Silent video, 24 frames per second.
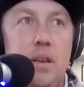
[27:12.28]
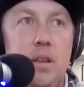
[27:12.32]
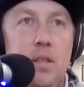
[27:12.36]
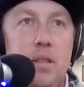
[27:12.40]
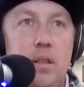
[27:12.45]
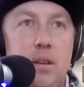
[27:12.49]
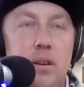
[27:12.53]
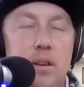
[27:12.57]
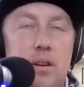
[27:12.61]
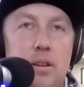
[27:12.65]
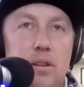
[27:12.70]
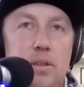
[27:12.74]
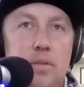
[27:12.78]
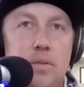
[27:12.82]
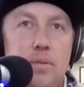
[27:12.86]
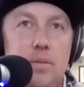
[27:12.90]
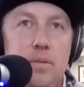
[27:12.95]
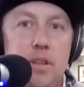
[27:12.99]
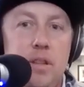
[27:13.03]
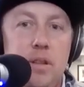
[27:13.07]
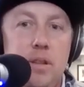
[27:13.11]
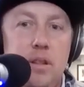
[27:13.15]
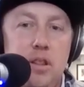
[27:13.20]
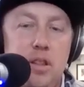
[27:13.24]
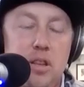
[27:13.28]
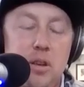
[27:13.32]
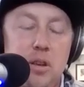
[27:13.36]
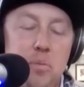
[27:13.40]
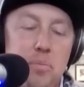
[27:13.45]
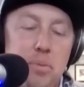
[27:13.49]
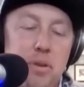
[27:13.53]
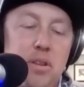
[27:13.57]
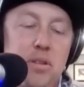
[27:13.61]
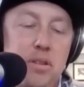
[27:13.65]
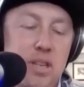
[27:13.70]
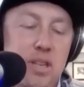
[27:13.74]
the
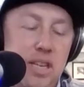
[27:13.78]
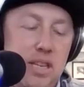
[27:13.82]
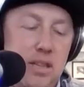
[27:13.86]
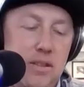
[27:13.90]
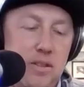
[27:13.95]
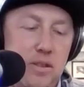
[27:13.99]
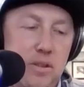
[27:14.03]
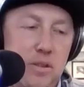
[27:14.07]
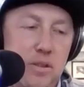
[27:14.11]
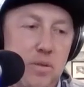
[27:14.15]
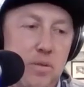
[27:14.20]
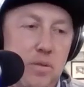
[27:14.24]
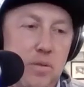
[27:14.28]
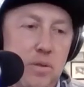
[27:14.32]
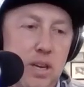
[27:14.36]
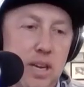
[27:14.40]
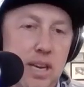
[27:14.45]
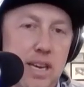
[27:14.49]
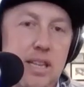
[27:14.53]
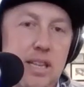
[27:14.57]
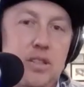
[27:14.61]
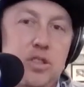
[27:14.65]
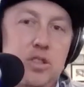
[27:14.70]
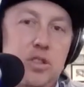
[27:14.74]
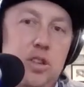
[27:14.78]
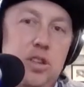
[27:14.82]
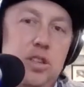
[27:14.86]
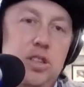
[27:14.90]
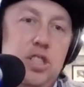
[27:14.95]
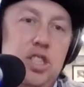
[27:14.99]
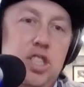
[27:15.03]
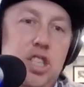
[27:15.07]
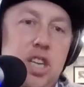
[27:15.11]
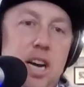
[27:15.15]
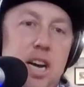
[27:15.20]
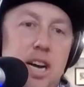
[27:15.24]
ability to hit
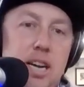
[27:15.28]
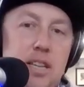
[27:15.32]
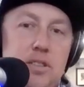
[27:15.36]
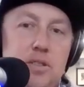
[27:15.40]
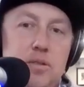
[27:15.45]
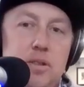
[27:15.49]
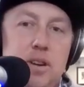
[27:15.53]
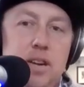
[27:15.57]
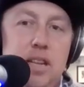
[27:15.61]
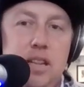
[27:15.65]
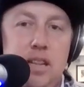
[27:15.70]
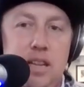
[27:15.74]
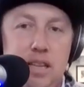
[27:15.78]
certain shots, right?